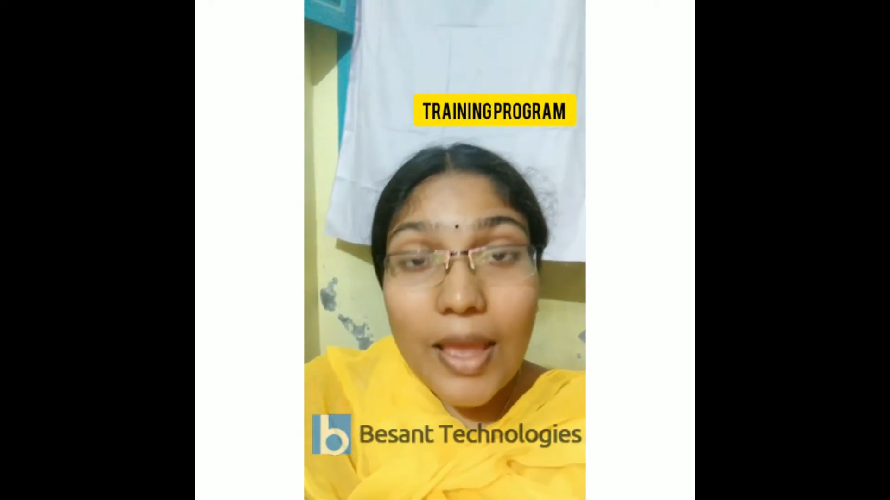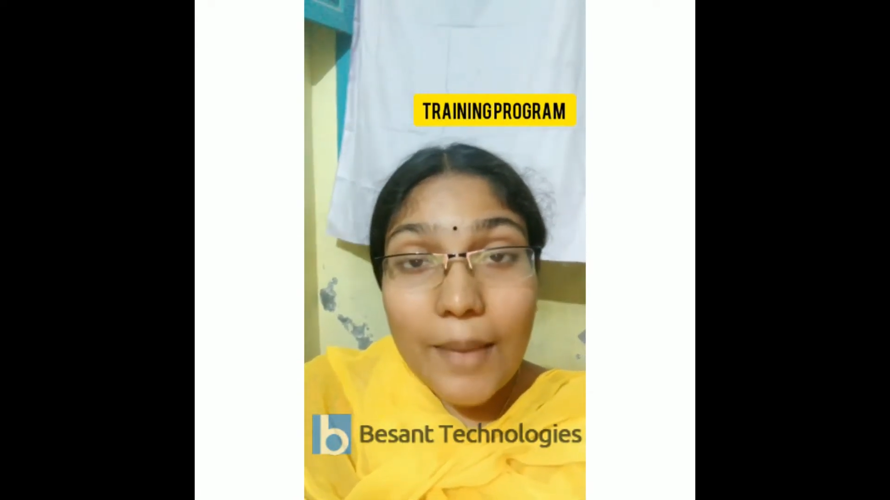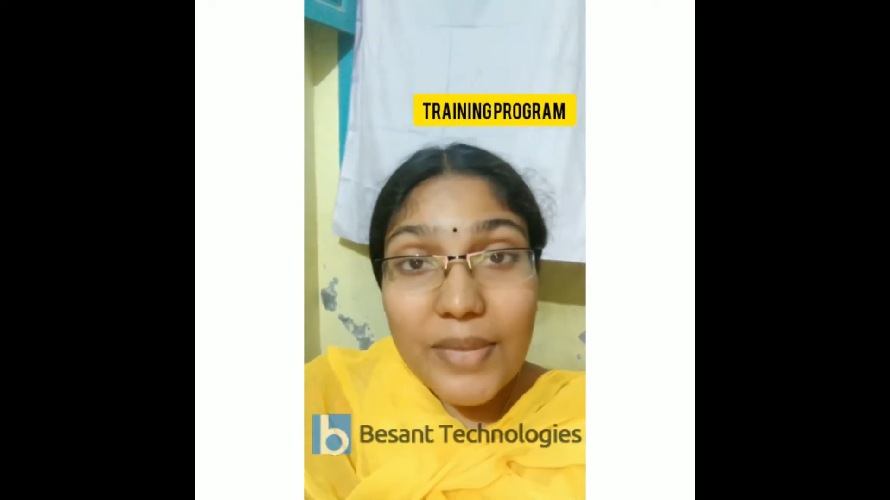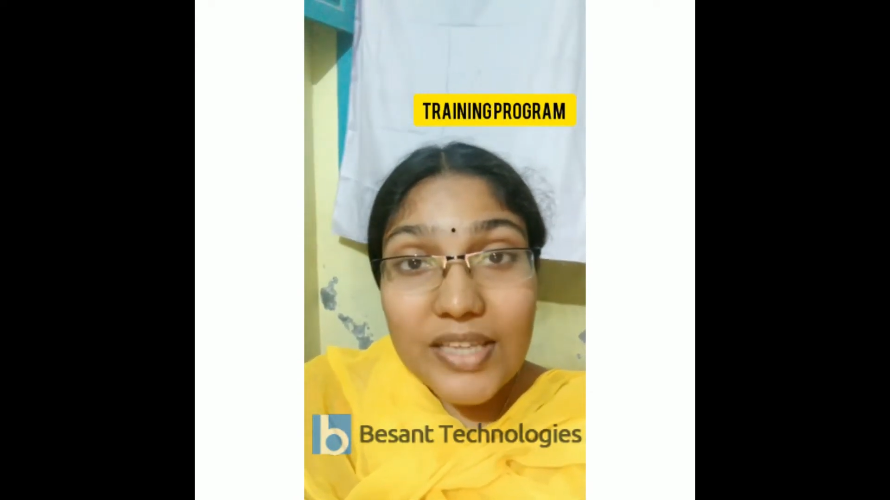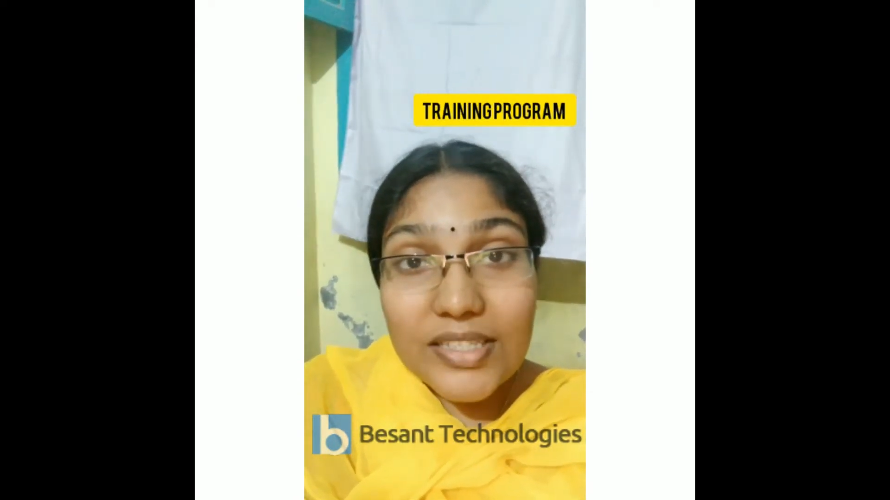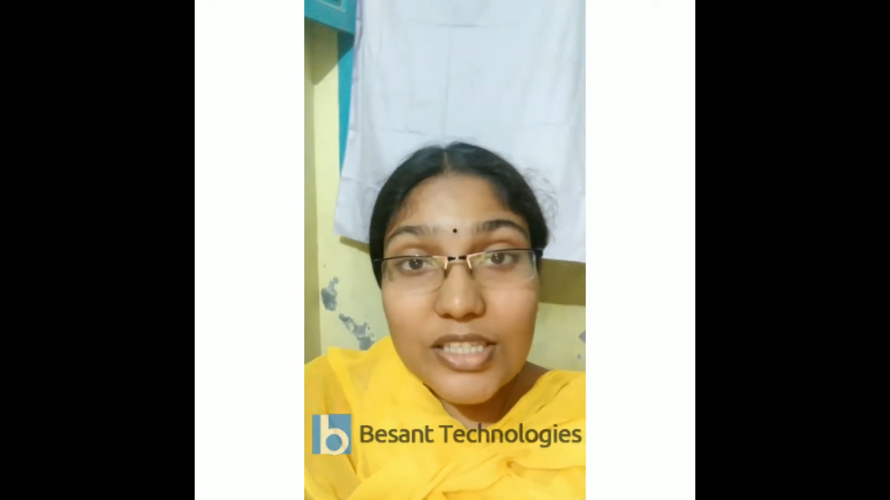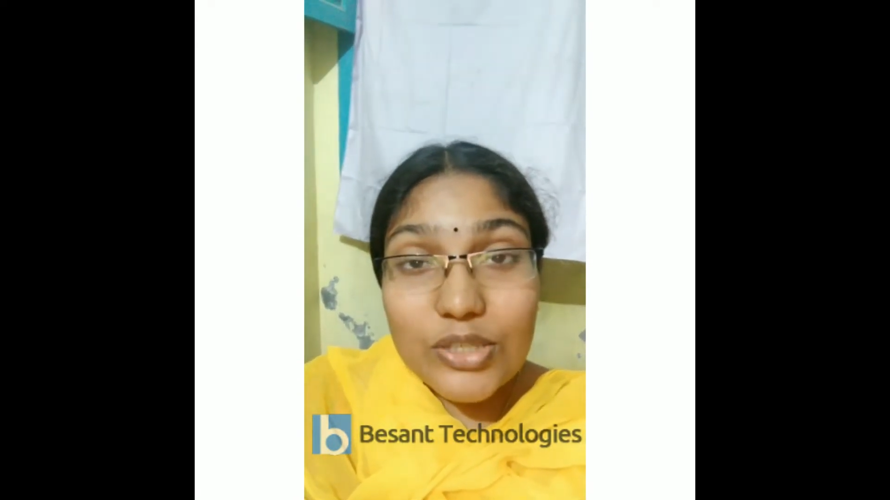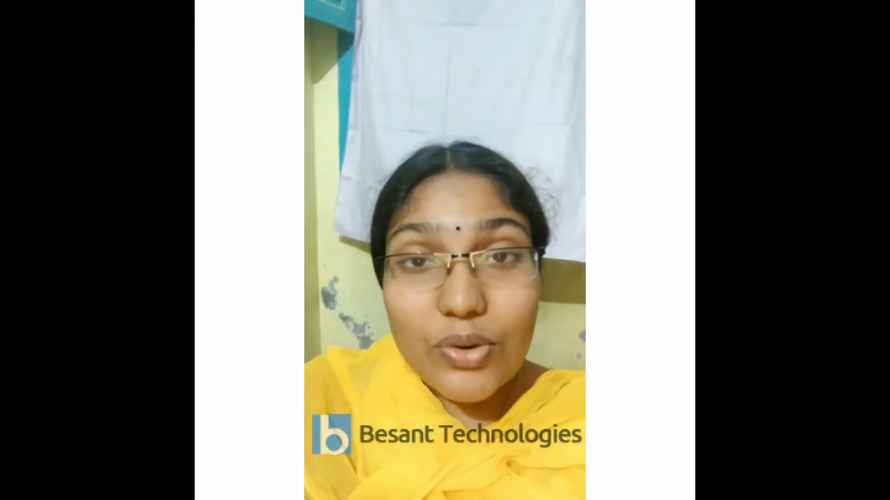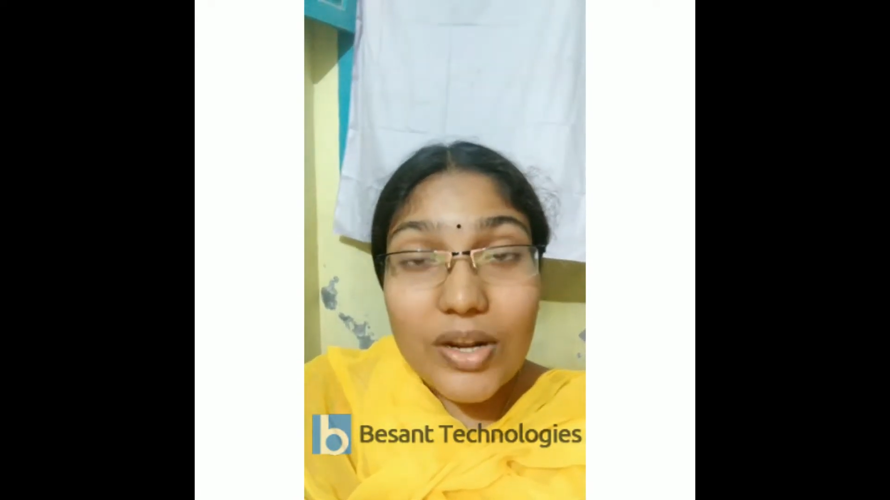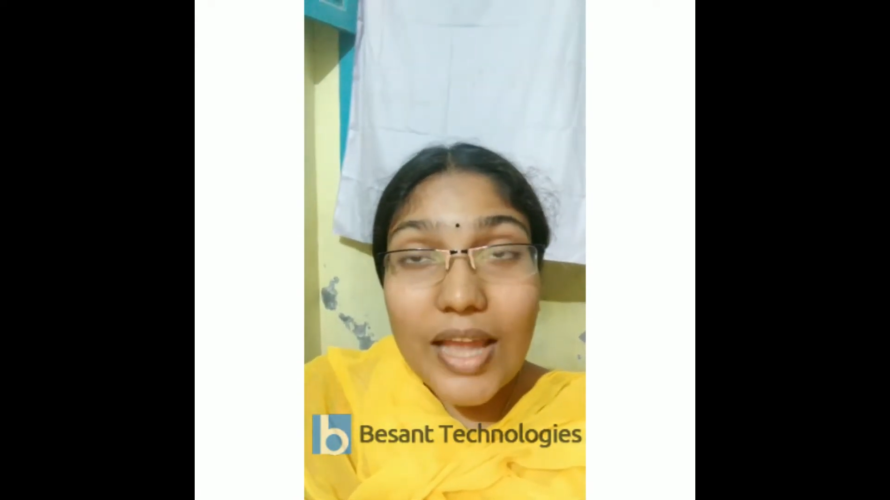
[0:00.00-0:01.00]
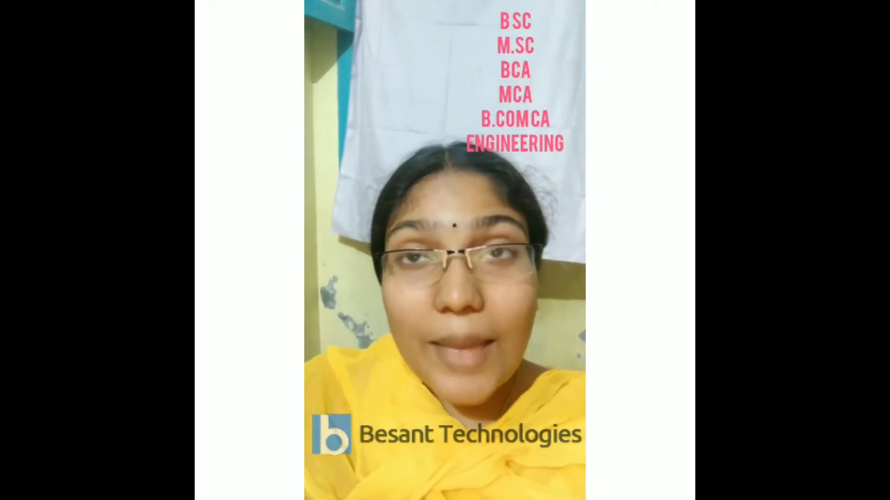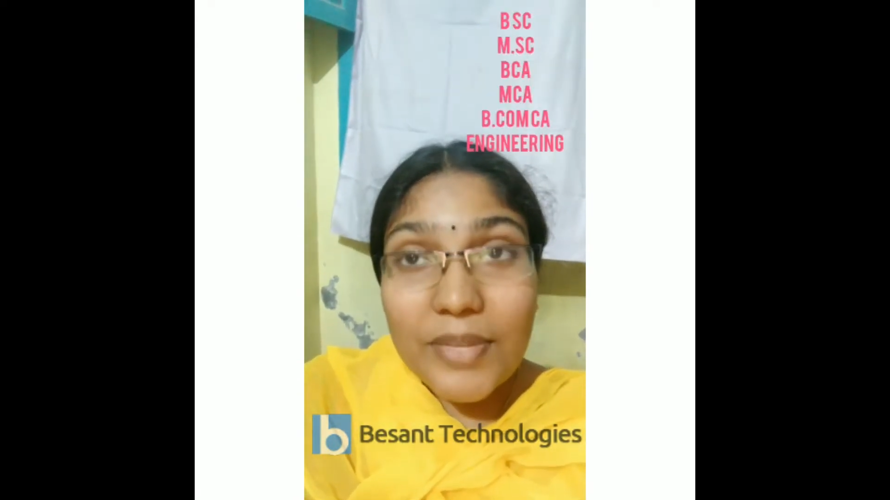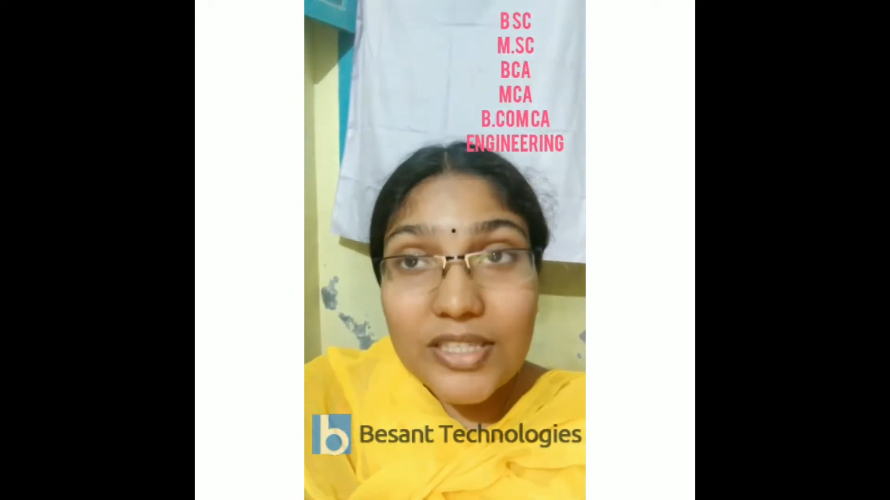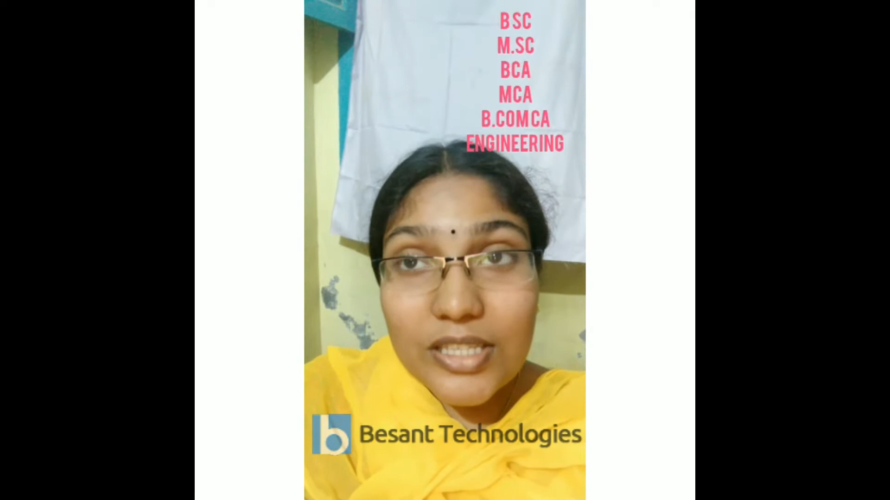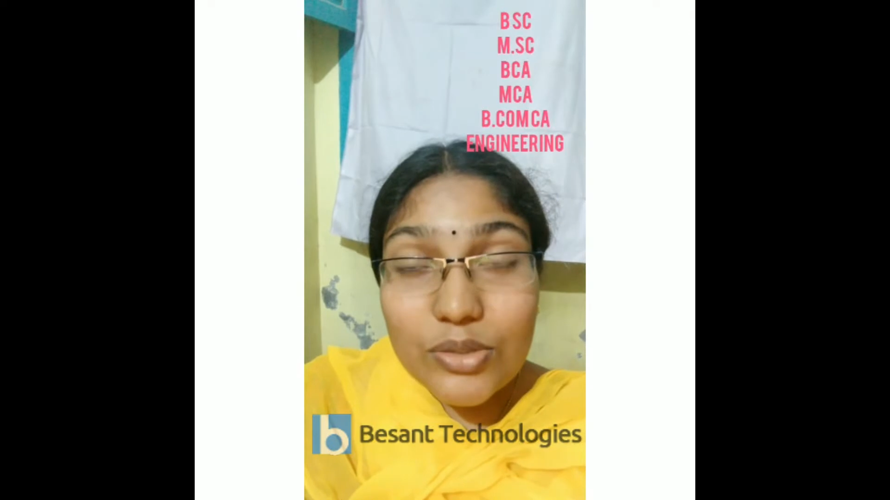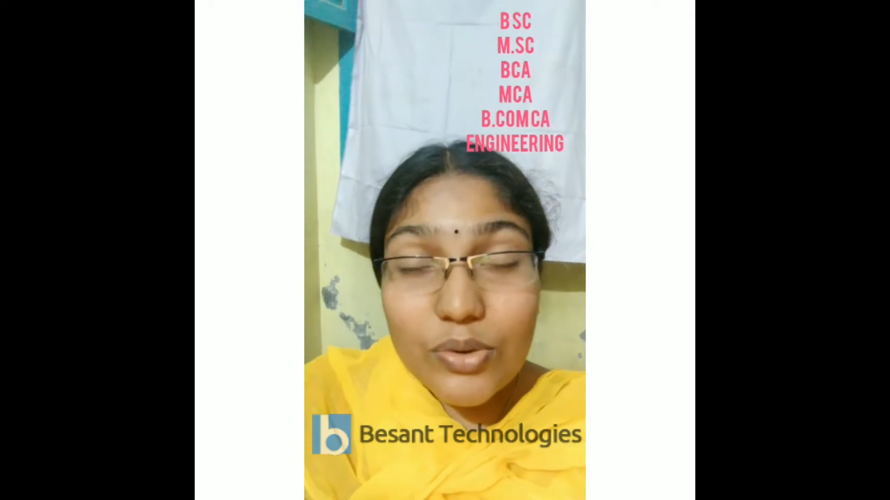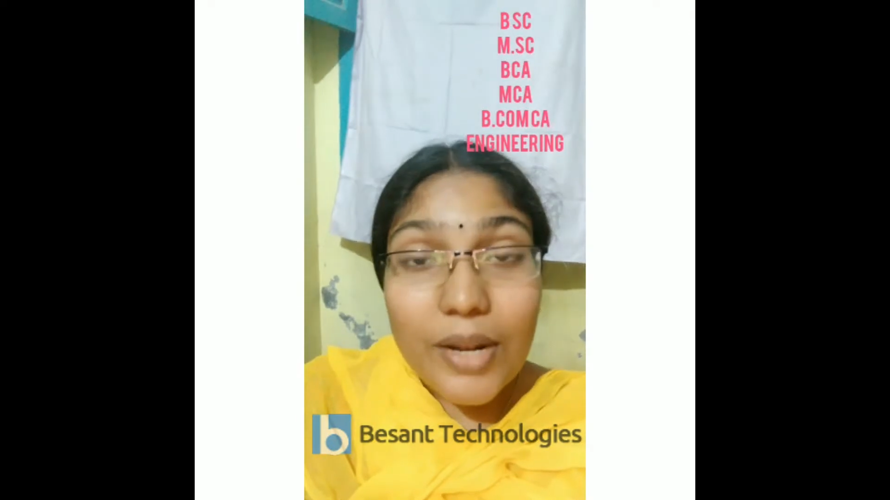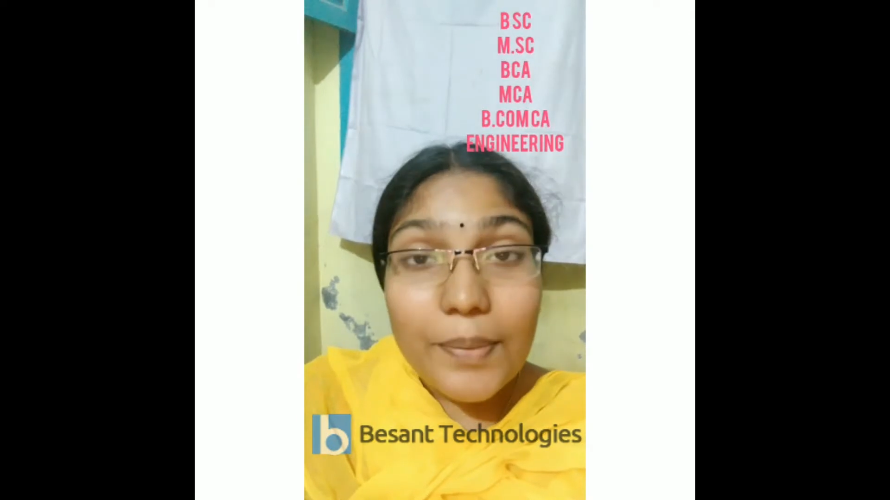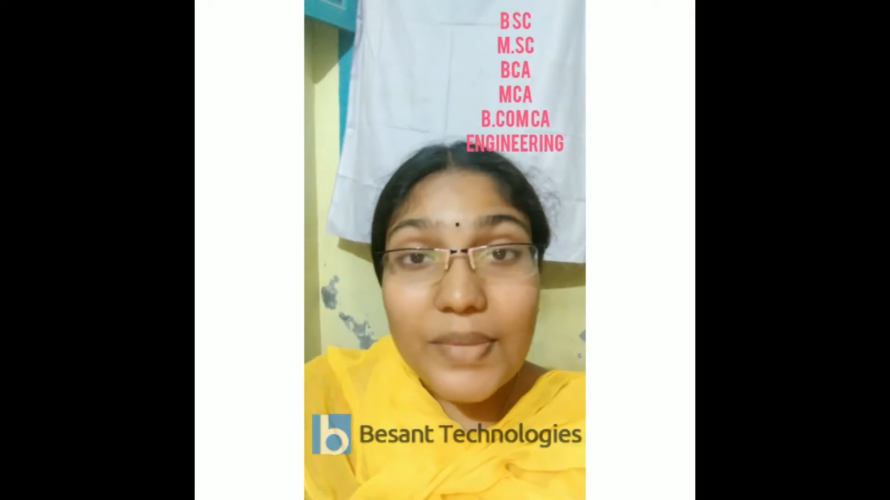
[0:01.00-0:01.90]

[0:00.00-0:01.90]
basic student, MSc student,